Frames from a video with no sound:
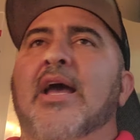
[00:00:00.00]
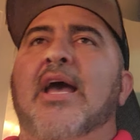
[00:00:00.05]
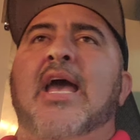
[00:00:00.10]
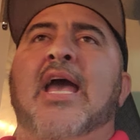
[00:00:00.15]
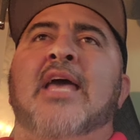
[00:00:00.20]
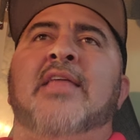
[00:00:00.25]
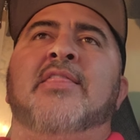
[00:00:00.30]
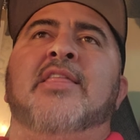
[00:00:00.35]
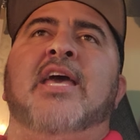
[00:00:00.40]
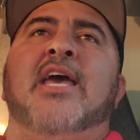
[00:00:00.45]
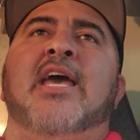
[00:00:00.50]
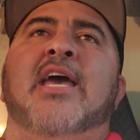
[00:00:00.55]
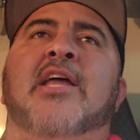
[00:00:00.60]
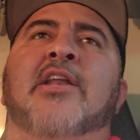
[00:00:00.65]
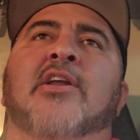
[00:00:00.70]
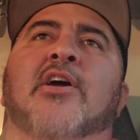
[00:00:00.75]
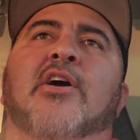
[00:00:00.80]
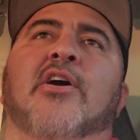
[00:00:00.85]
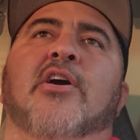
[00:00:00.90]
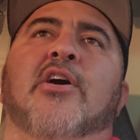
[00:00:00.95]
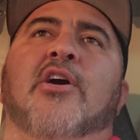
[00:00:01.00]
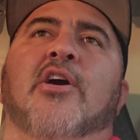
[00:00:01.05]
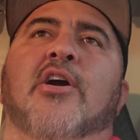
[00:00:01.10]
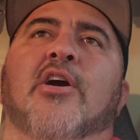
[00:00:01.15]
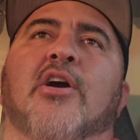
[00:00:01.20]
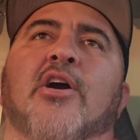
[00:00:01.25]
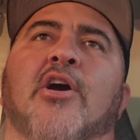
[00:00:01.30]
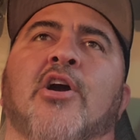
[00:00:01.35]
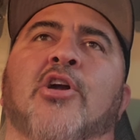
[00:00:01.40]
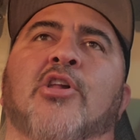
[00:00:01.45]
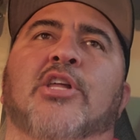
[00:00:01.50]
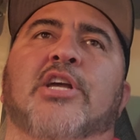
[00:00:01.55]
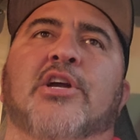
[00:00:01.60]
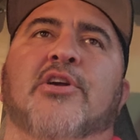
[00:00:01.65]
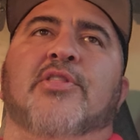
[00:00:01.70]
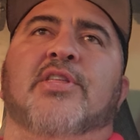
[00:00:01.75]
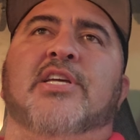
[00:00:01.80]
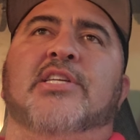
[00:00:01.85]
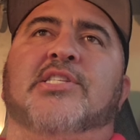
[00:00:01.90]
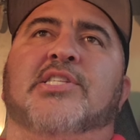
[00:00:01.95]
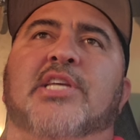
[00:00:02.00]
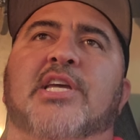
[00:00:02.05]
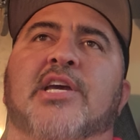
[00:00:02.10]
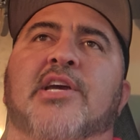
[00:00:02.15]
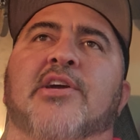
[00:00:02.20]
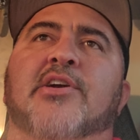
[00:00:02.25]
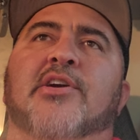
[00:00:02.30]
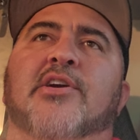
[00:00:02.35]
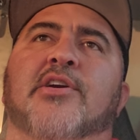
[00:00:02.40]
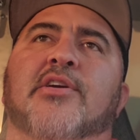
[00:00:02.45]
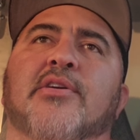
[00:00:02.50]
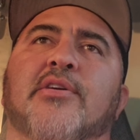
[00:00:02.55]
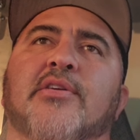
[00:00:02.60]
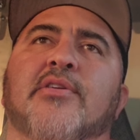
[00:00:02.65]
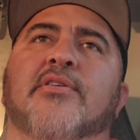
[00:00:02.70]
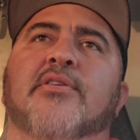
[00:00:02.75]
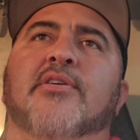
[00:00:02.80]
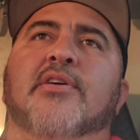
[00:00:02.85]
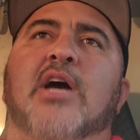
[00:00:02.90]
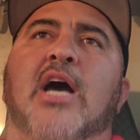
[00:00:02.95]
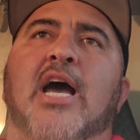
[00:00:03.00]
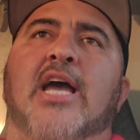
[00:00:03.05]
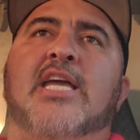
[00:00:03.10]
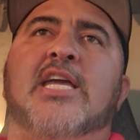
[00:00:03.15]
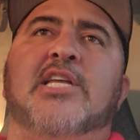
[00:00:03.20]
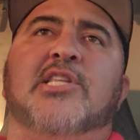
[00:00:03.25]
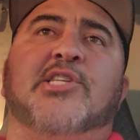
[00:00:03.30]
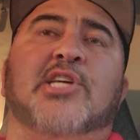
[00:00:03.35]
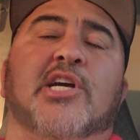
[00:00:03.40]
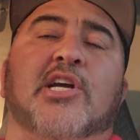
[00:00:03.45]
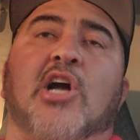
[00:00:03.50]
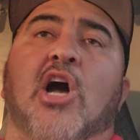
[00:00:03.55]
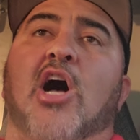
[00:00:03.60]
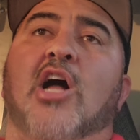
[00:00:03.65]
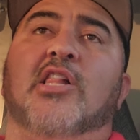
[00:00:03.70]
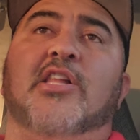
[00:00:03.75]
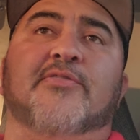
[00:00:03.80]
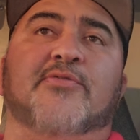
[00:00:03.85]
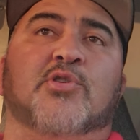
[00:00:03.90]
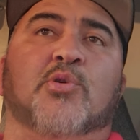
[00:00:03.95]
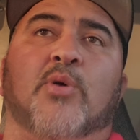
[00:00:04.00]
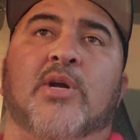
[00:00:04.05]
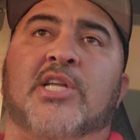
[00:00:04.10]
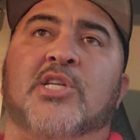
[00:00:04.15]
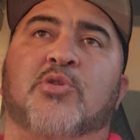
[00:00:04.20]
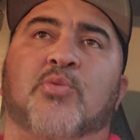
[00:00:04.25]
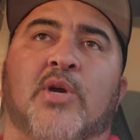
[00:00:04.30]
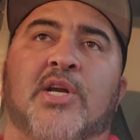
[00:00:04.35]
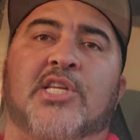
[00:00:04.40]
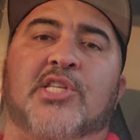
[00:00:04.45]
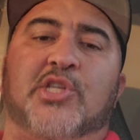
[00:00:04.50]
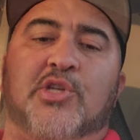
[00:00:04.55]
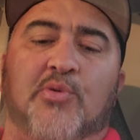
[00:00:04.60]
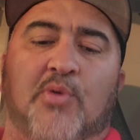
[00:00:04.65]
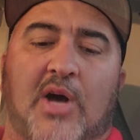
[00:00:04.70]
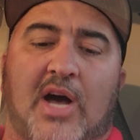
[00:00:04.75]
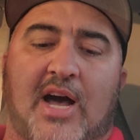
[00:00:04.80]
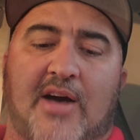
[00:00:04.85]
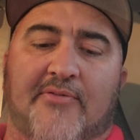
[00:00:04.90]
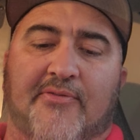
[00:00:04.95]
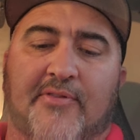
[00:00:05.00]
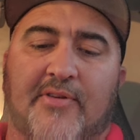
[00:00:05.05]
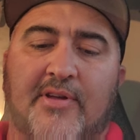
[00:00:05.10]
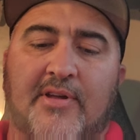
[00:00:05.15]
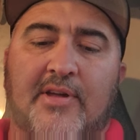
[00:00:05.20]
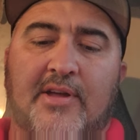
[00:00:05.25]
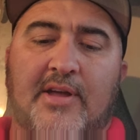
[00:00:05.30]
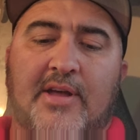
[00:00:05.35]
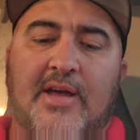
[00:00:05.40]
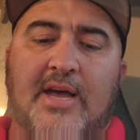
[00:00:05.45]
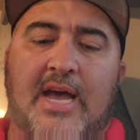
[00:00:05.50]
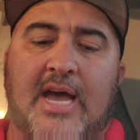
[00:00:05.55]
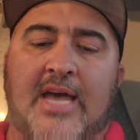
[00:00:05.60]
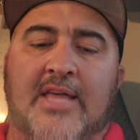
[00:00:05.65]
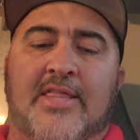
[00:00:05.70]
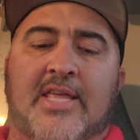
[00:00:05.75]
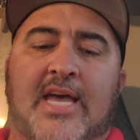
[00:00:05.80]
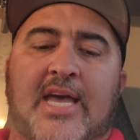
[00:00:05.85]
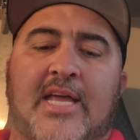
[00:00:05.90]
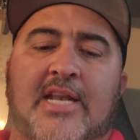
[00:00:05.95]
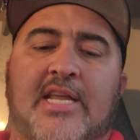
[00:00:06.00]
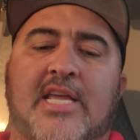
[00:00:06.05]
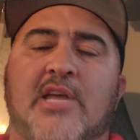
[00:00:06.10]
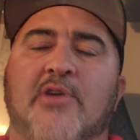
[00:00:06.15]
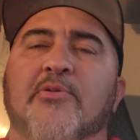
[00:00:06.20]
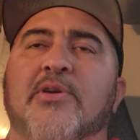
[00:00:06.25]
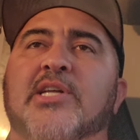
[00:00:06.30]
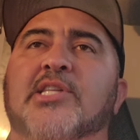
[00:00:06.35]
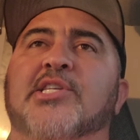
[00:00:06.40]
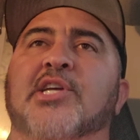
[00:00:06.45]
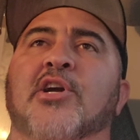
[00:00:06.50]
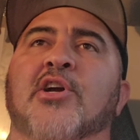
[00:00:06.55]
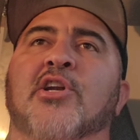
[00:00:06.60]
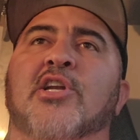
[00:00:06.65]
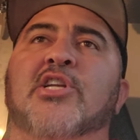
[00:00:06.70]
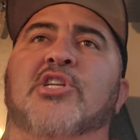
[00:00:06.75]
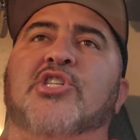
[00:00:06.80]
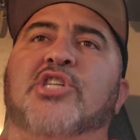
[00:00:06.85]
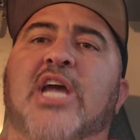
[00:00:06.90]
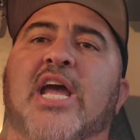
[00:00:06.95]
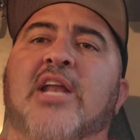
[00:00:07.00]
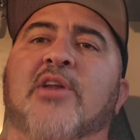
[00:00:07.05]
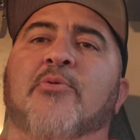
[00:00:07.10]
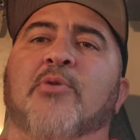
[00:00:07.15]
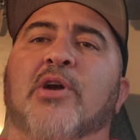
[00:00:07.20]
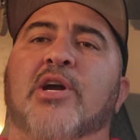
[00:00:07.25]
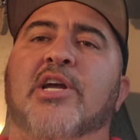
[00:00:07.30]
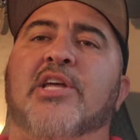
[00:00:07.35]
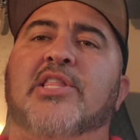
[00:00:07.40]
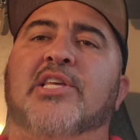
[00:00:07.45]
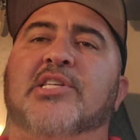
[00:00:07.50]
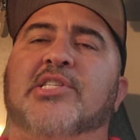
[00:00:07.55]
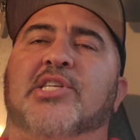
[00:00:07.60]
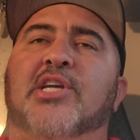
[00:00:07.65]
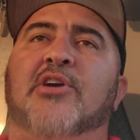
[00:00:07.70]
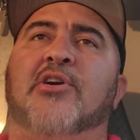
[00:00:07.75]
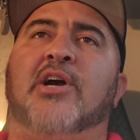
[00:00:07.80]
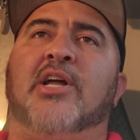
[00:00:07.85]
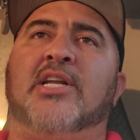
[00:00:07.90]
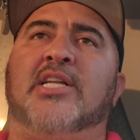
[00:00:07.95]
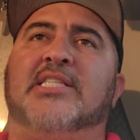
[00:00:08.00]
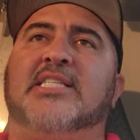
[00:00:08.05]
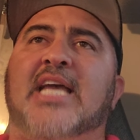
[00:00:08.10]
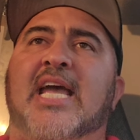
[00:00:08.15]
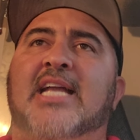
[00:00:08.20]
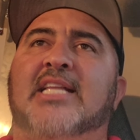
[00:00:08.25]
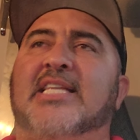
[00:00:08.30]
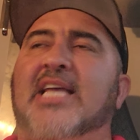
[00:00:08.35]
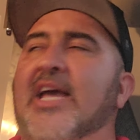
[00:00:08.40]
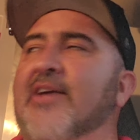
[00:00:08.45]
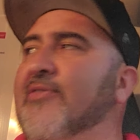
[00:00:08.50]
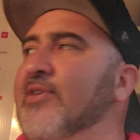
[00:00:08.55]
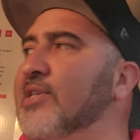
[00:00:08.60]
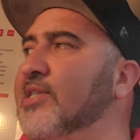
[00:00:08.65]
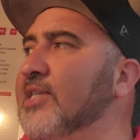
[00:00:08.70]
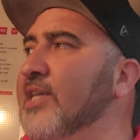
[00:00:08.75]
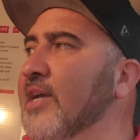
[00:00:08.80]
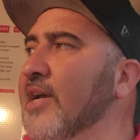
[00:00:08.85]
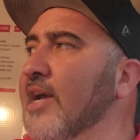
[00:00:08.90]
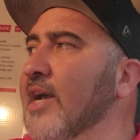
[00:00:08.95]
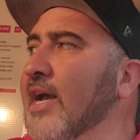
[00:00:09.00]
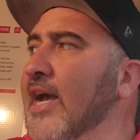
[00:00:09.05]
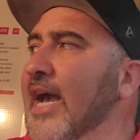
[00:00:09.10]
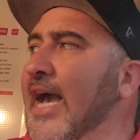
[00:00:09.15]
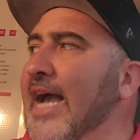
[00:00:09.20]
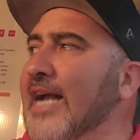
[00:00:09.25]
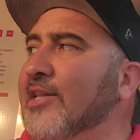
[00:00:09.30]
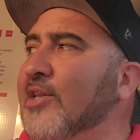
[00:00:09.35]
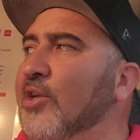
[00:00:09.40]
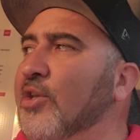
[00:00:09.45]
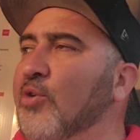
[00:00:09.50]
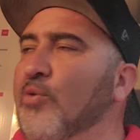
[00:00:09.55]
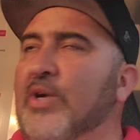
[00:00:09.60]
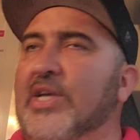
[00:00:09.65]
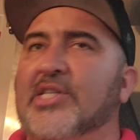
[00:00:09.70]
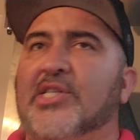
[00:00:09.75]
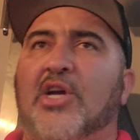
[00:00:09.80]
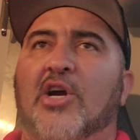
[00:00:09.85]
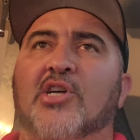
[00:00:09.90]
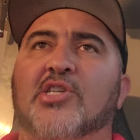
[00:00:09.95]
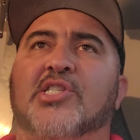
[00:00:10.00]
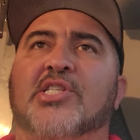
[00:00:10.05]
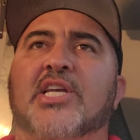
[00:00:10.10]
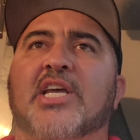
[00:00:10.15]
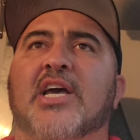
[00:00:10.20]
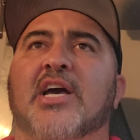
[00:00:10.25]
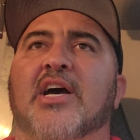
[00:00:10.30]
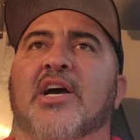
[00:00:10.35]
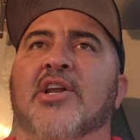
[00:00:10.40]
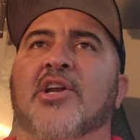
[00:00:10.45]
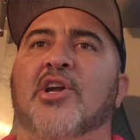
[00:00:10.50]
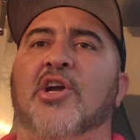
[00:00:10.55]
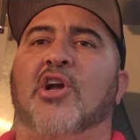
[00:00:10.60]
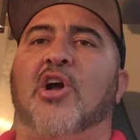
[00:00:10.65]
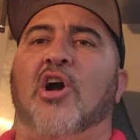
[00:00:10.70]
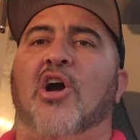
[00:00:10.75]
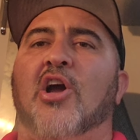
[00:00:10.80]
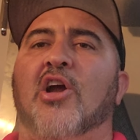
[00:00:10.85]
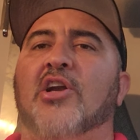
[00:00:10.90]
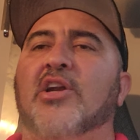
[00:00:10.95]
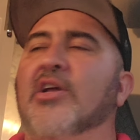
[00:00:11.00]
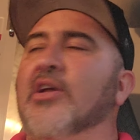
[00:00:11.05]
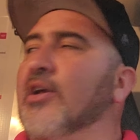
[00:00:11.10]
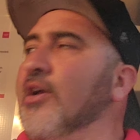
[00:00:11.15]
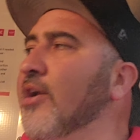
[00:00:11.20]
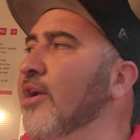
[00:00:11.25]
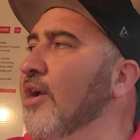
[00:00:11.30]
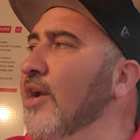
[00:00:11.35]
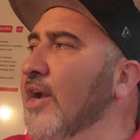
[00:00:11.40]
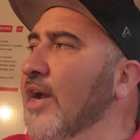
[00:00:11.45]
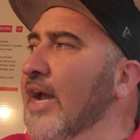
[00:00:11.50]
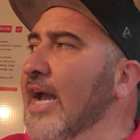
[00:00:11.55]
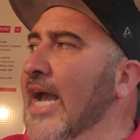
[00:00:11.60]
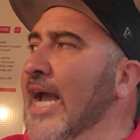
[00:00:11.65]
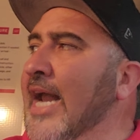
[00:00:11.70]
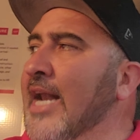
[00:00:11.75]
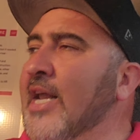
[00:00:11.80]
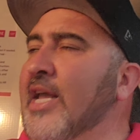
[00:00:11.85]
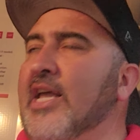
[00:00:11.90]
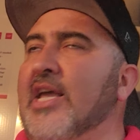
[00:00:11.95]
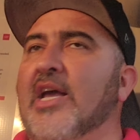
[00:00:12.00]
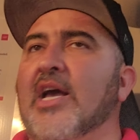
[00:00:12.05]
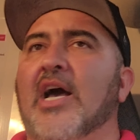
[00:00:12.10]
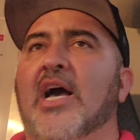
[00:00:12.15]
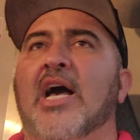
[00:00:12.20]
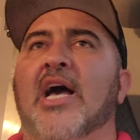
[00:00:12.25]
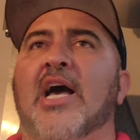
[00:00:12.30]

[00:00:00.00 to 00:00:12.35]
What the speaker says: And then earlier this year, he took all of 2022 off, and then he returned in January of this year on the Tank Davis, Hector Luis Garcia undercard, and he